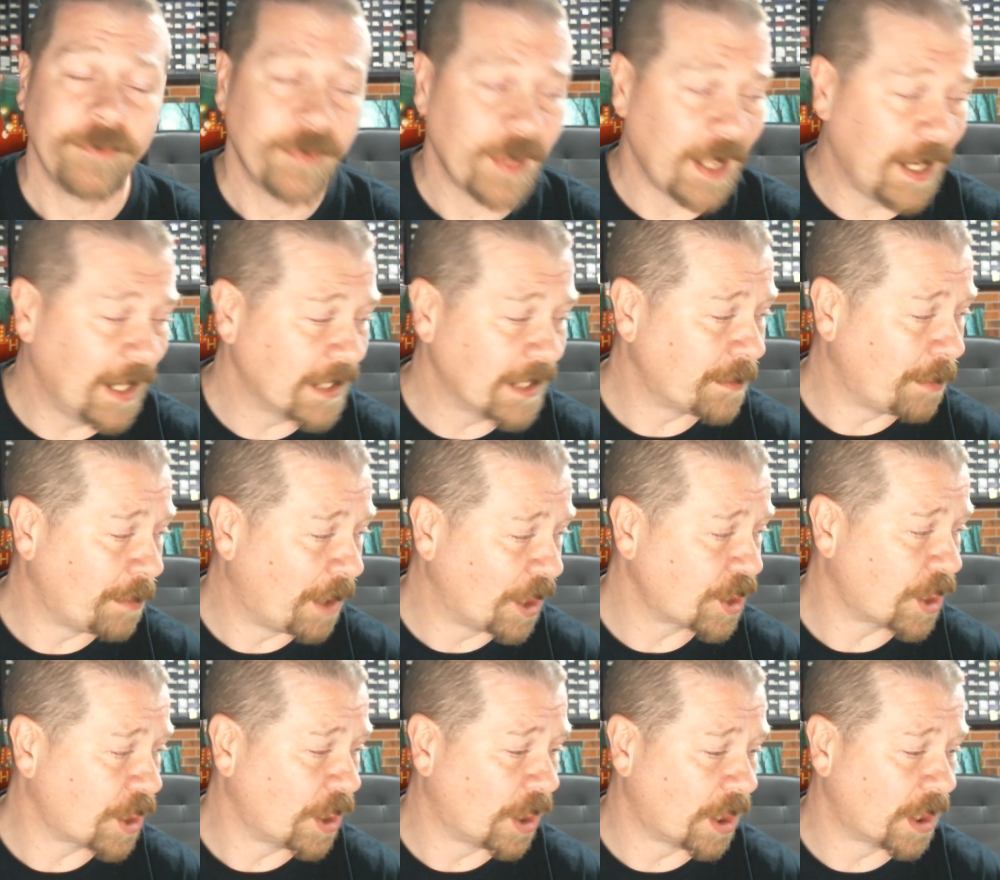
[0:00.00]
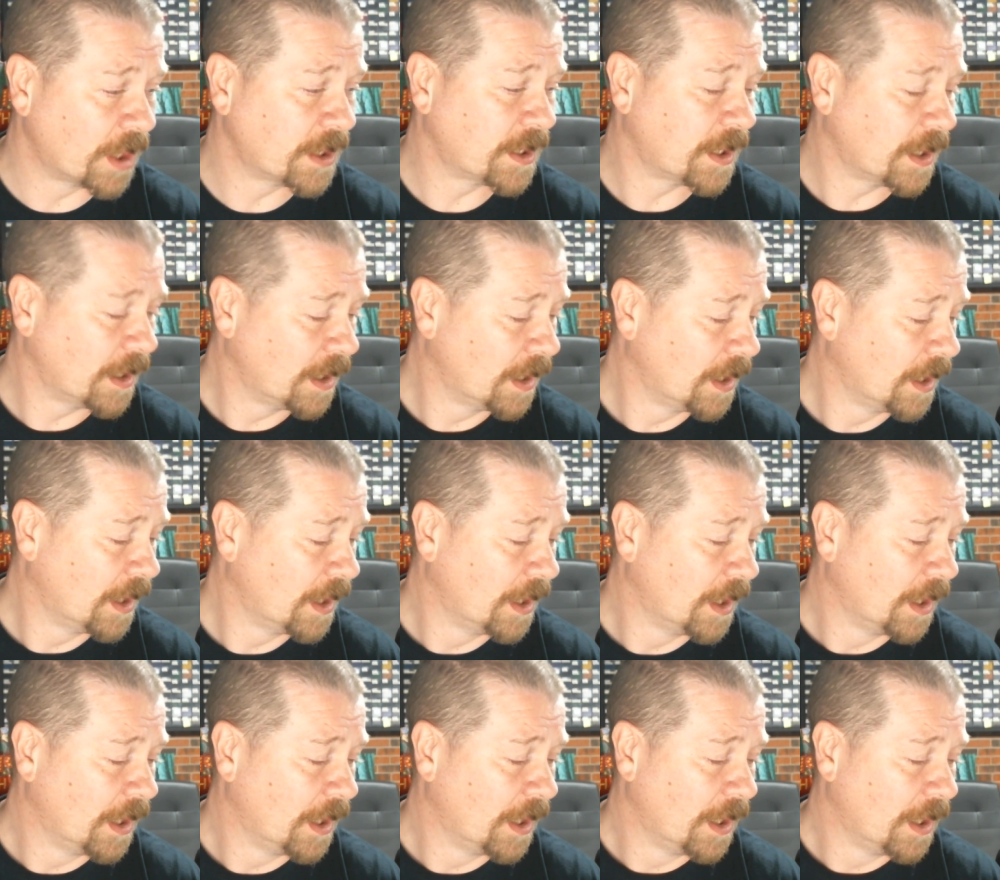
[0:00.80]
It's a bunch of cards.
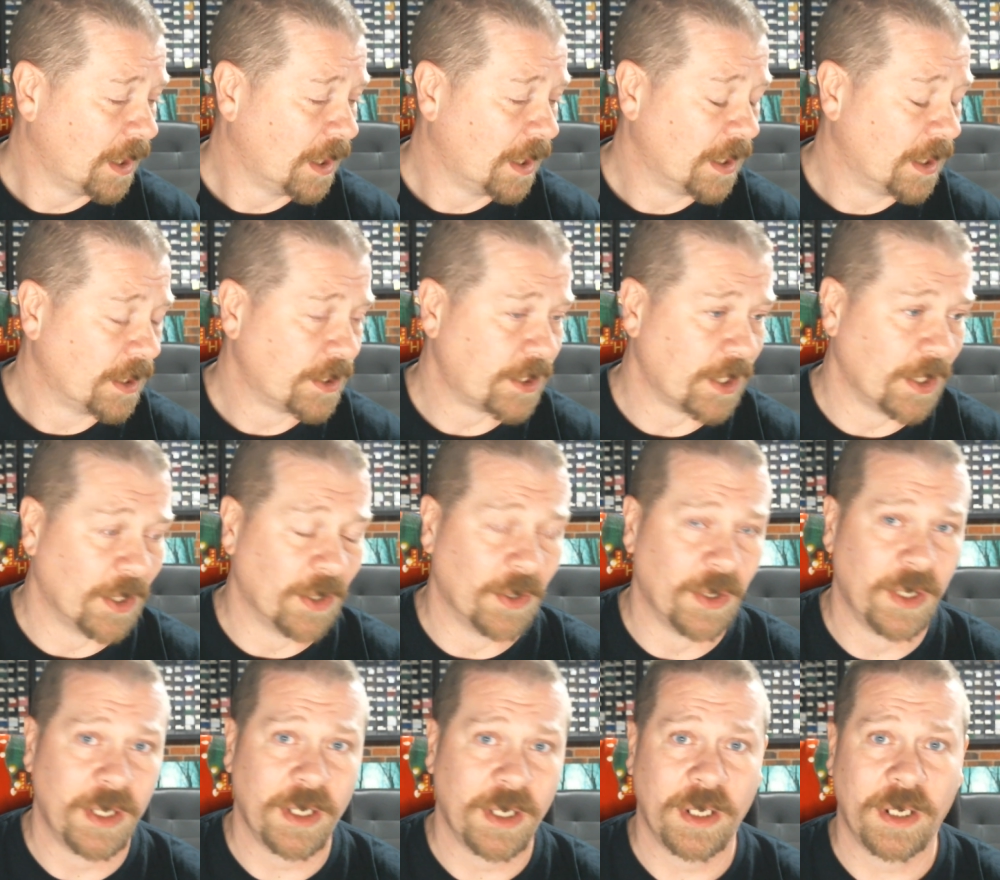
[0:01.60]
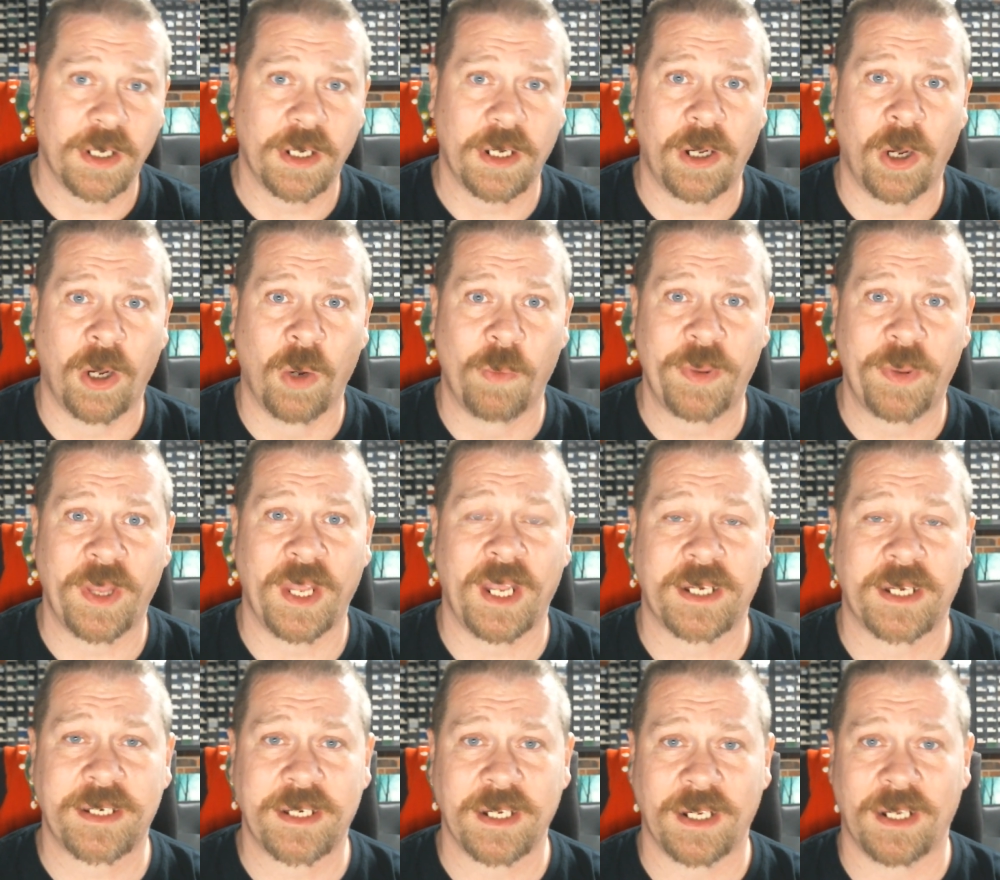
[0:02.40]
So, hope
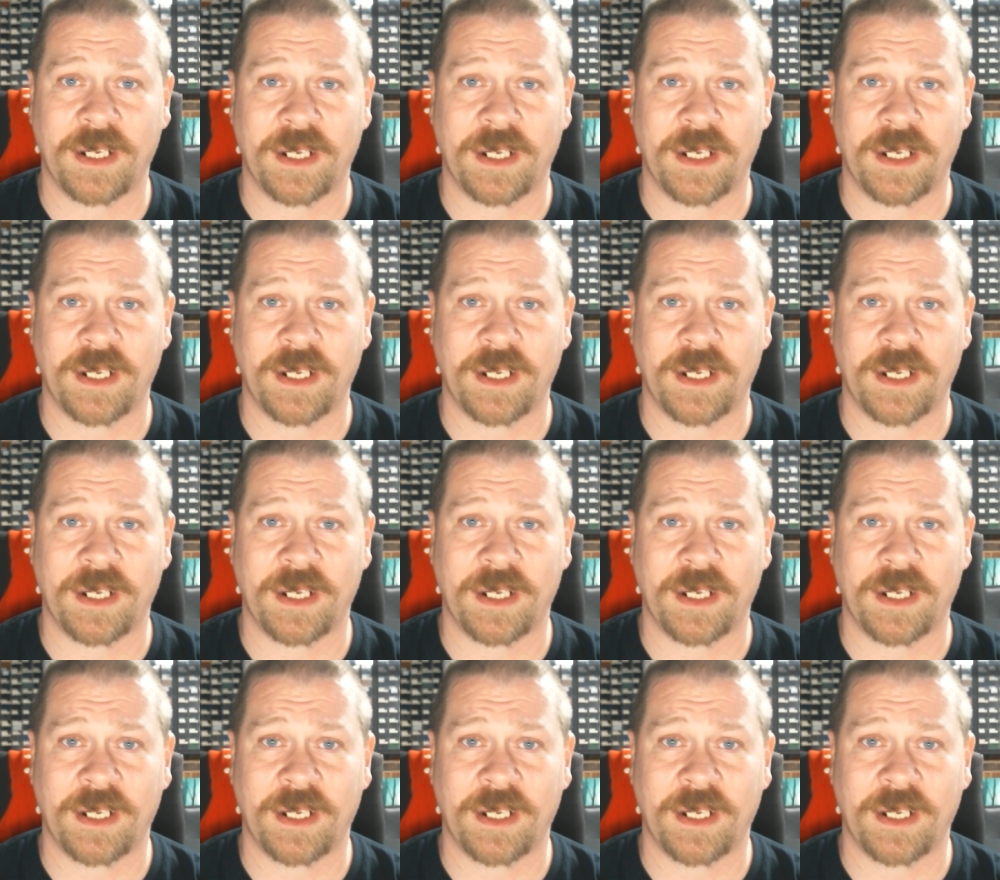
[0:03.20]
that